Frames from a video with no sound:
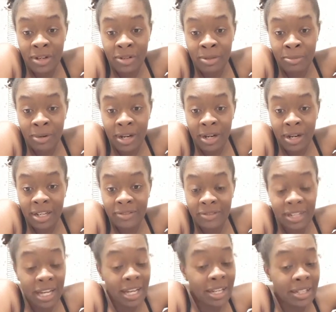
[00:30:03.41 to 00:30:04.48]
You're brave.
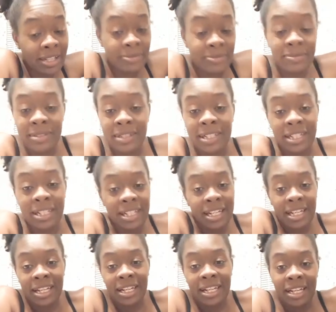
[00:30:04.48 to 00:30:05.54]
Hey,
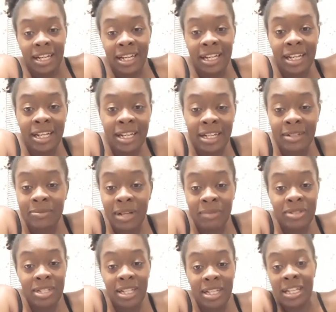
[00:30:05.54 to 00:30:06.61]
I ain't come. I'm
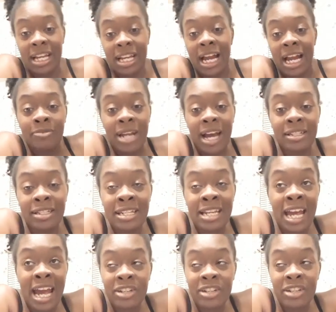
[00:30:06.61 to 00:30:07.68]
telling you, I'm not
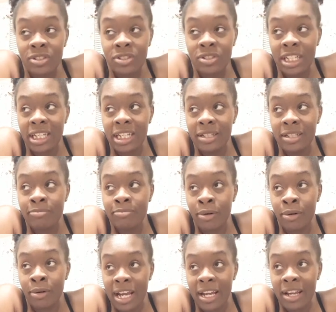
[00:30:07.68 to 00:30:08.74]
naturally
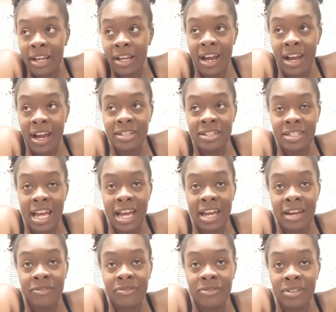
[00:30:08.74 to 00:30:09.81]
brave. I just
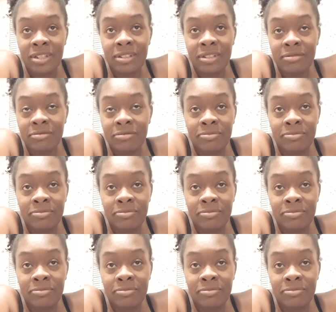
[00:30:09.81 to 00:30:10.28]
have the.